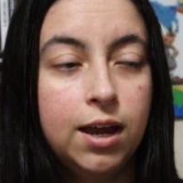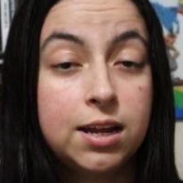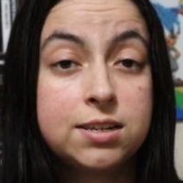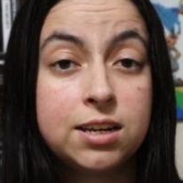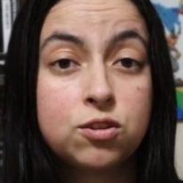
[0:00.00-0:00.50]

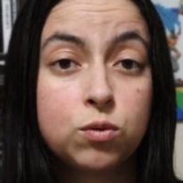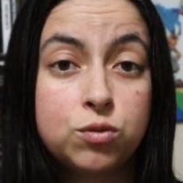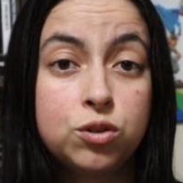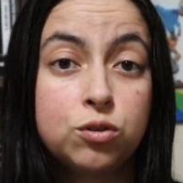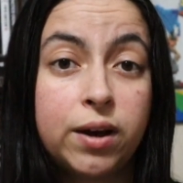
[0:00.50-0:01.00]
And Saints
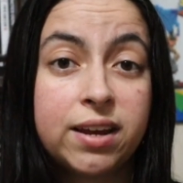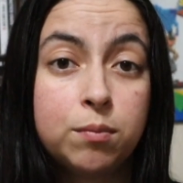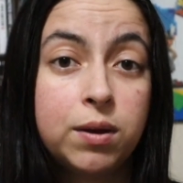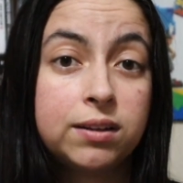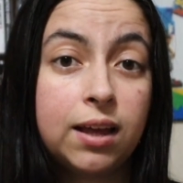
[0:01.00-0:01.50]
Row 2, I
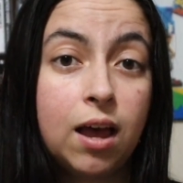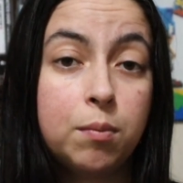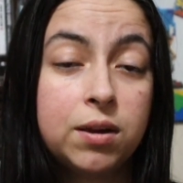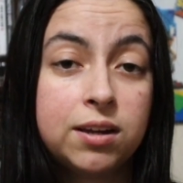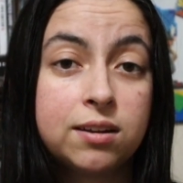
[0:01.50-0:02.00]
didn't pick
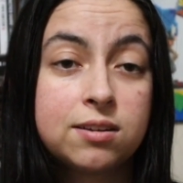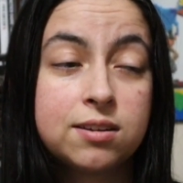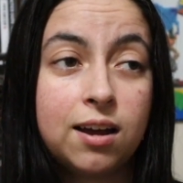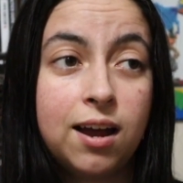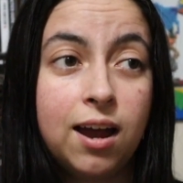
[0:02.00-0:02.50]
that
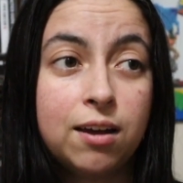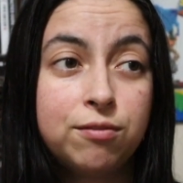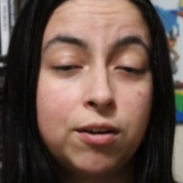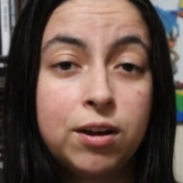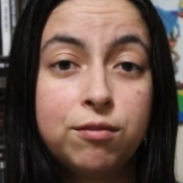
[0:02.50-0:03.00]
because I
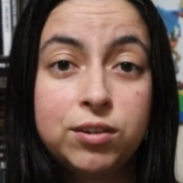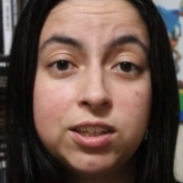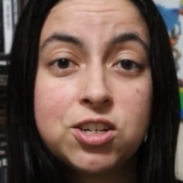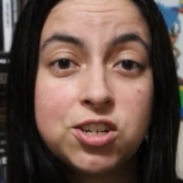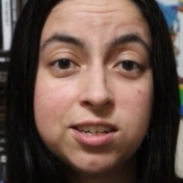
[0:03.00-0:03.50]
found out
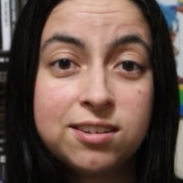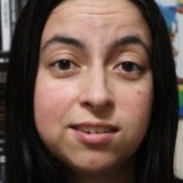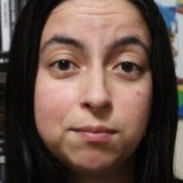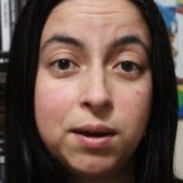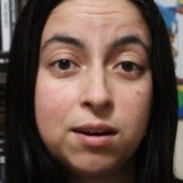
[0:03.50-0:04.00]

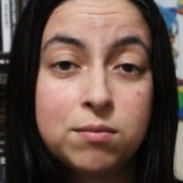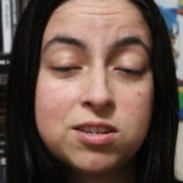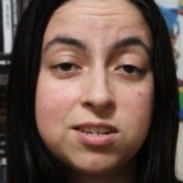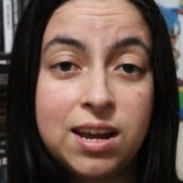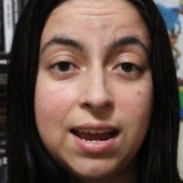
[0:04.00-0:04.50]
Volition made a
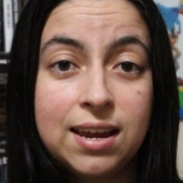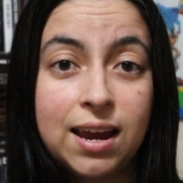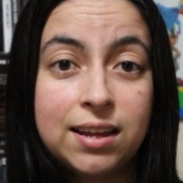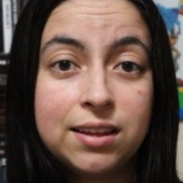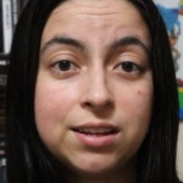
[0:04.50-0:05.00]

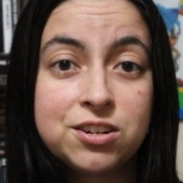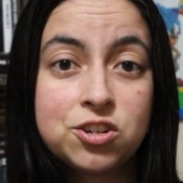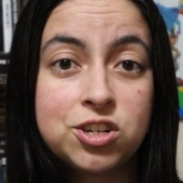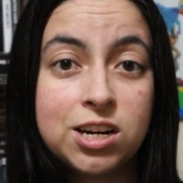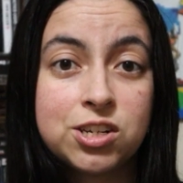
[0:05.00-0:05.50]
mistake and then they
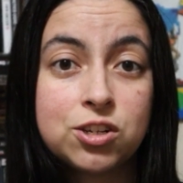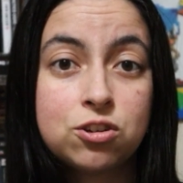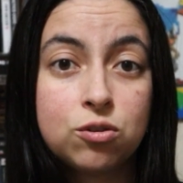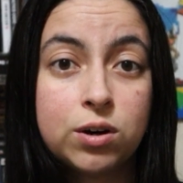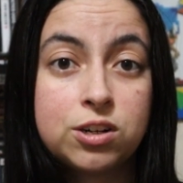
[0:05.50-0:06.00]
just changed the
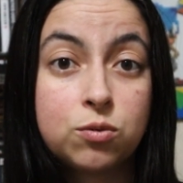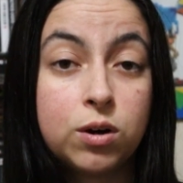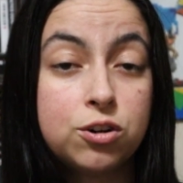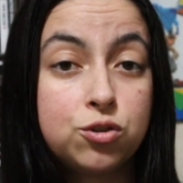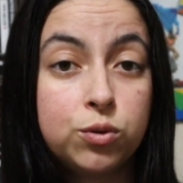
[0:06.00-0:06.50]
story to
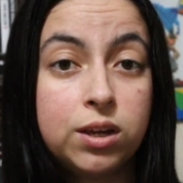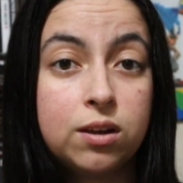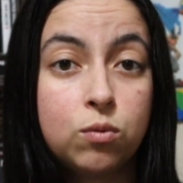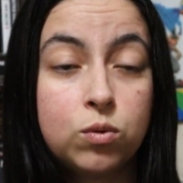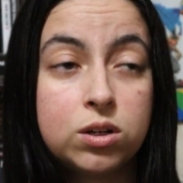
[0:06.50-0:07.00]
where
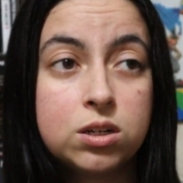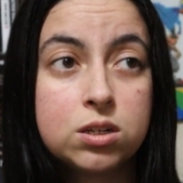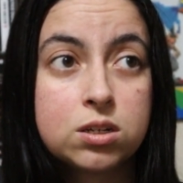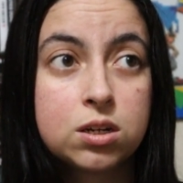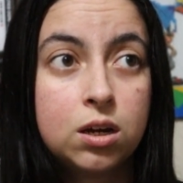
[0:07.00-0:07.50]
Julian
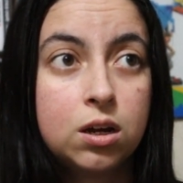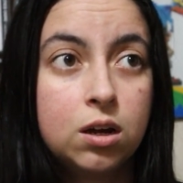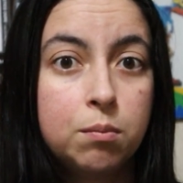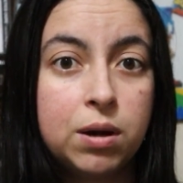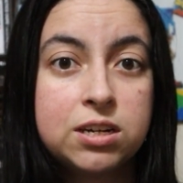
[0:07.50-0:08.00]
was
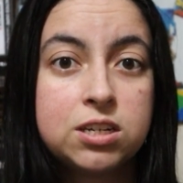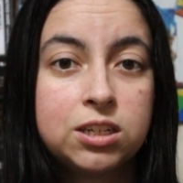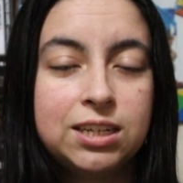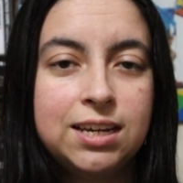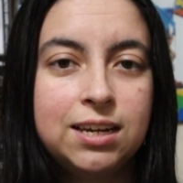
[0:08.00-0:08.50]

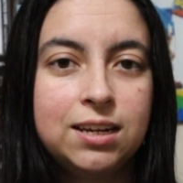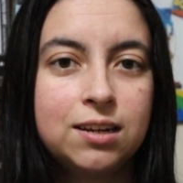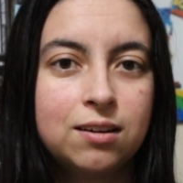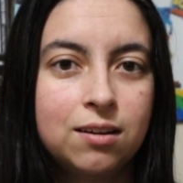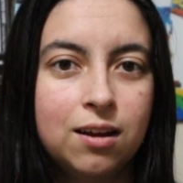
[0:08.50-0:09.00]

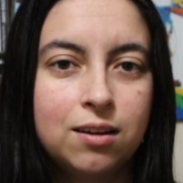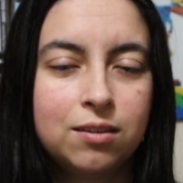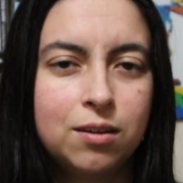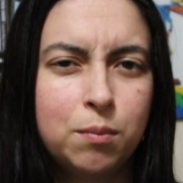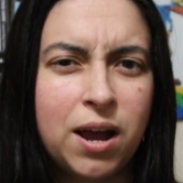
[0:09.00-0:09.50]
basically
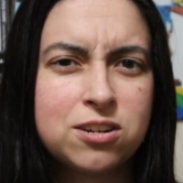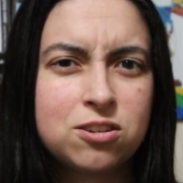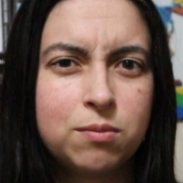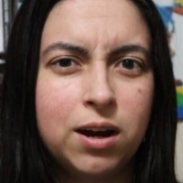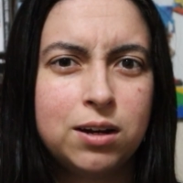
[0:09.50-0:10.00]
the
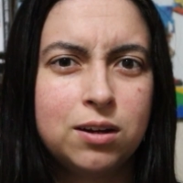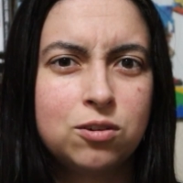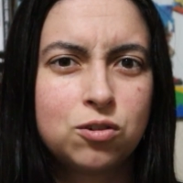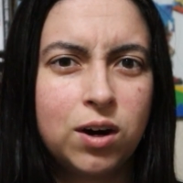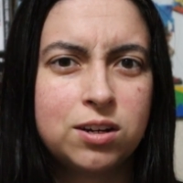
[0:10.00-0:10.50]
mastermind
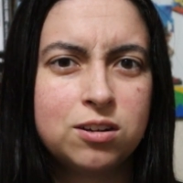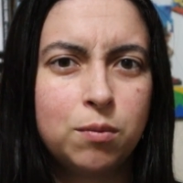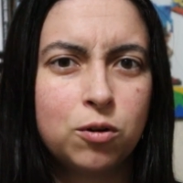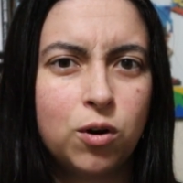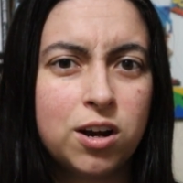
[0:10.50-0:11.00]
and trying to
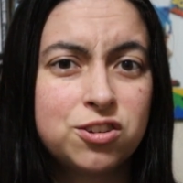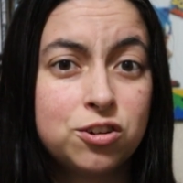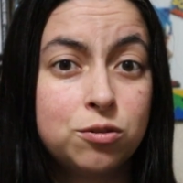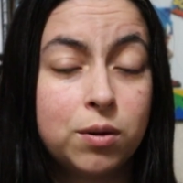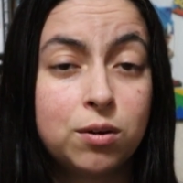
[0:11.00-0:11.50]
double
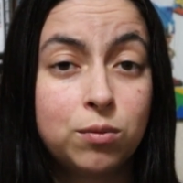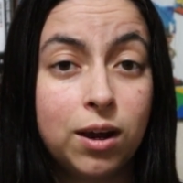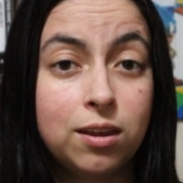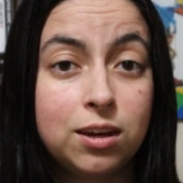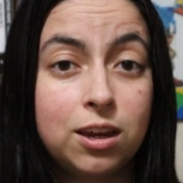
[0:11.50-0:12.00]
cross you, but in
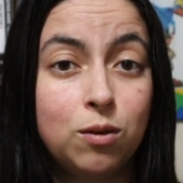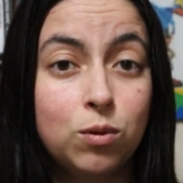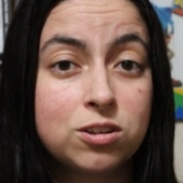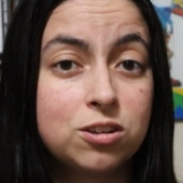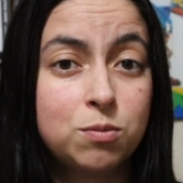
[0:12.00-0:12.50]
reality, he
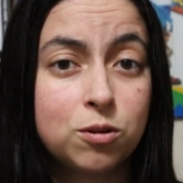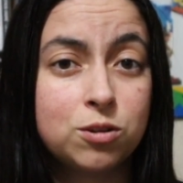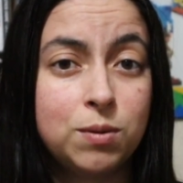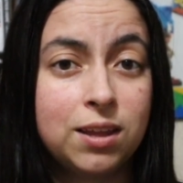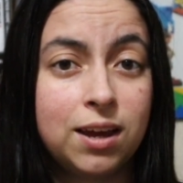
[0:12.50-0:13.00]
wasn't
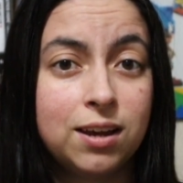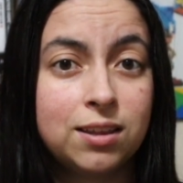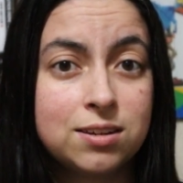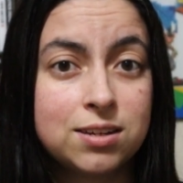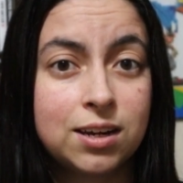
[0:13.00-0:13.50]
supposed to be
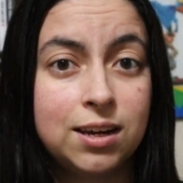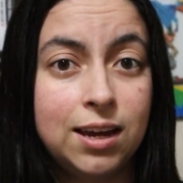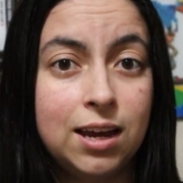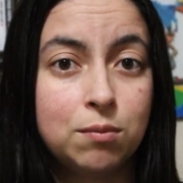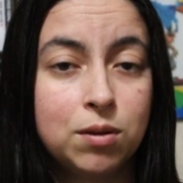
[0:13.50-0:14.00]
that in the second
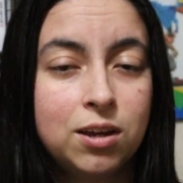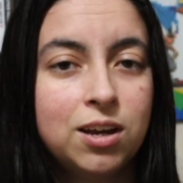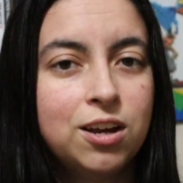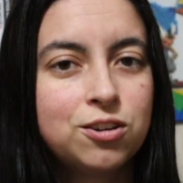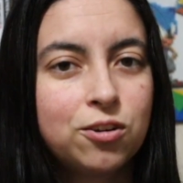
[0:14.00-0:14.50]
game.
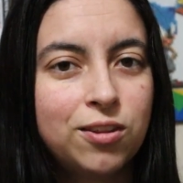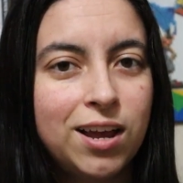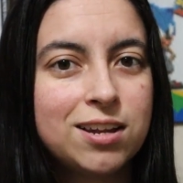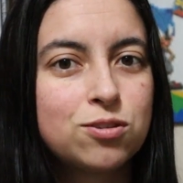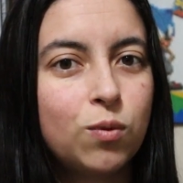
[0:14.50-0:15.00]
So
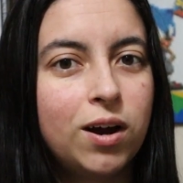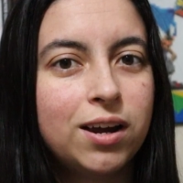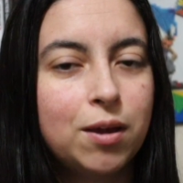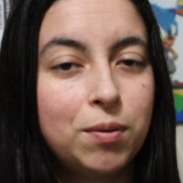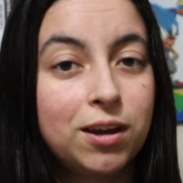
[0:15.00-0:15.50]
that's
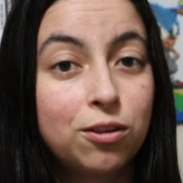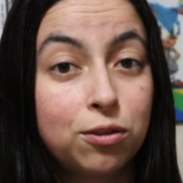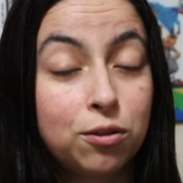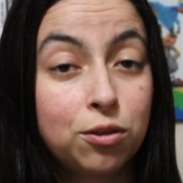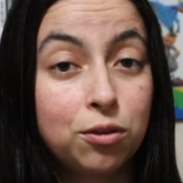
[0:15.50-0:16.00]
why I
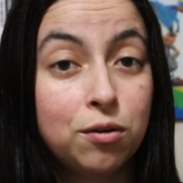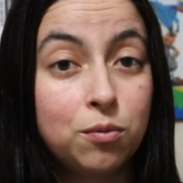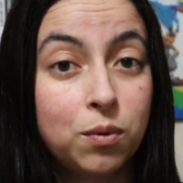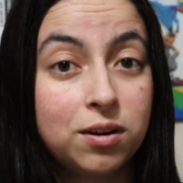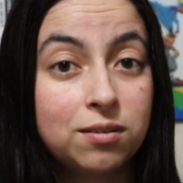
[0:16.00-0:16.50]
picked the
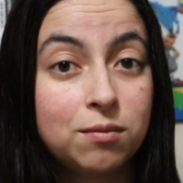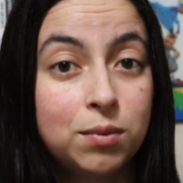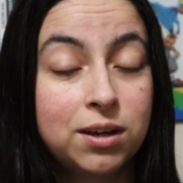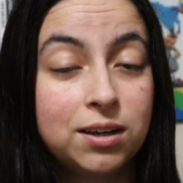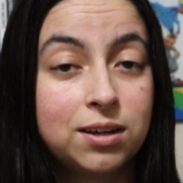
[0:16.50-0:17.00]
third one,
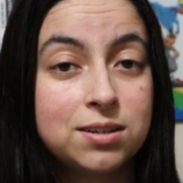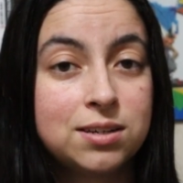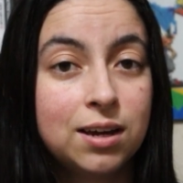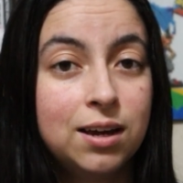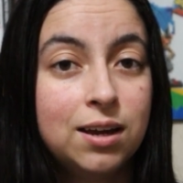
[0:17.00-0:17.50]

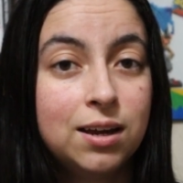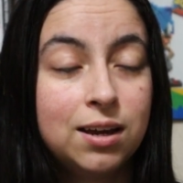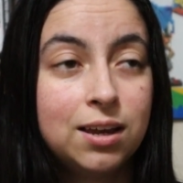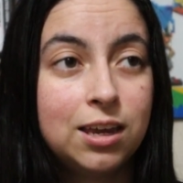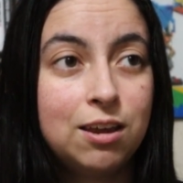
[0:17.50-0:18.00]
because
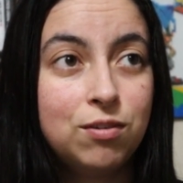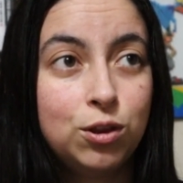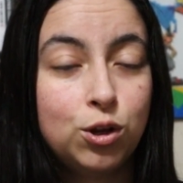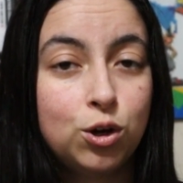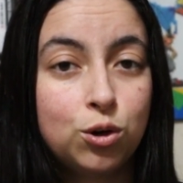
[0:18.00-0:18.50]

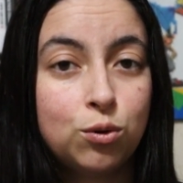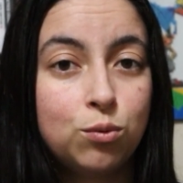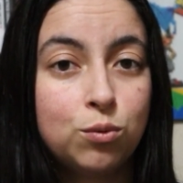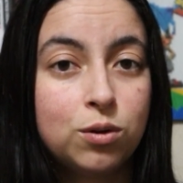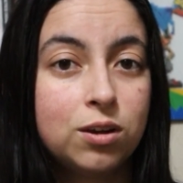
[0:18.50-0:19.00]
even
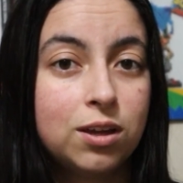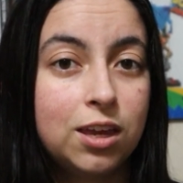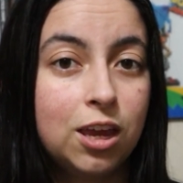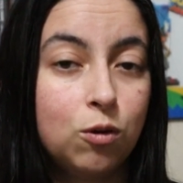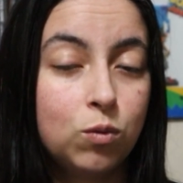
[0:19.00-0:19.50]
though
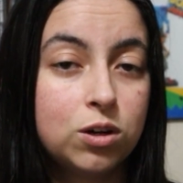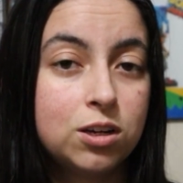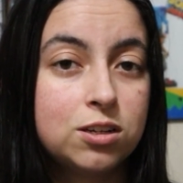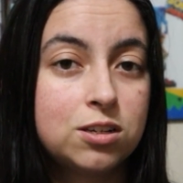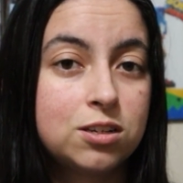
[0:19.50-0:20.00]
it
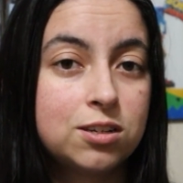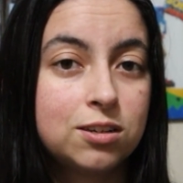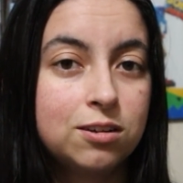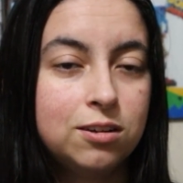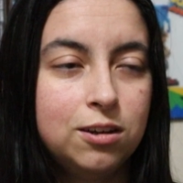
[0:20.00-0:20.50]
was,
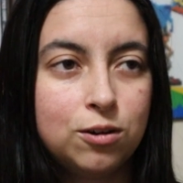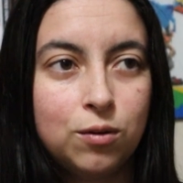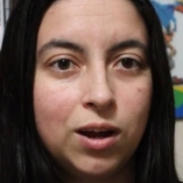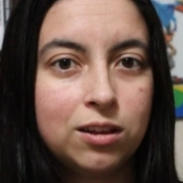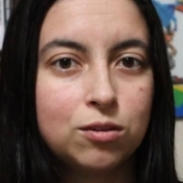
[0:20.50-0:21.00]
you
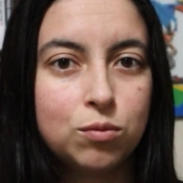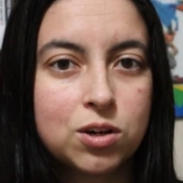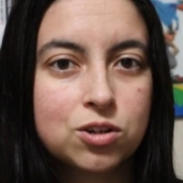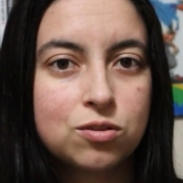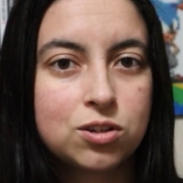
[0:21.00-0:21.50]
know, not the
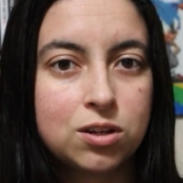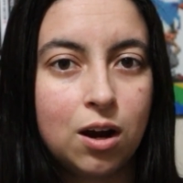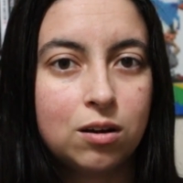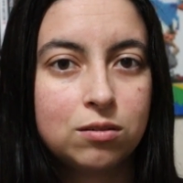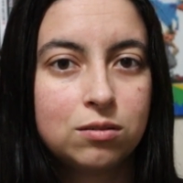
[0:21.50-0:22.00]
original
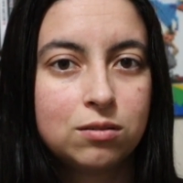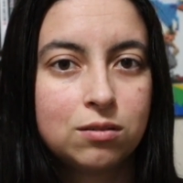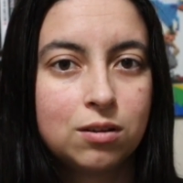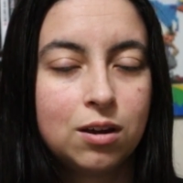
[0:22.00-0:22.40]
style,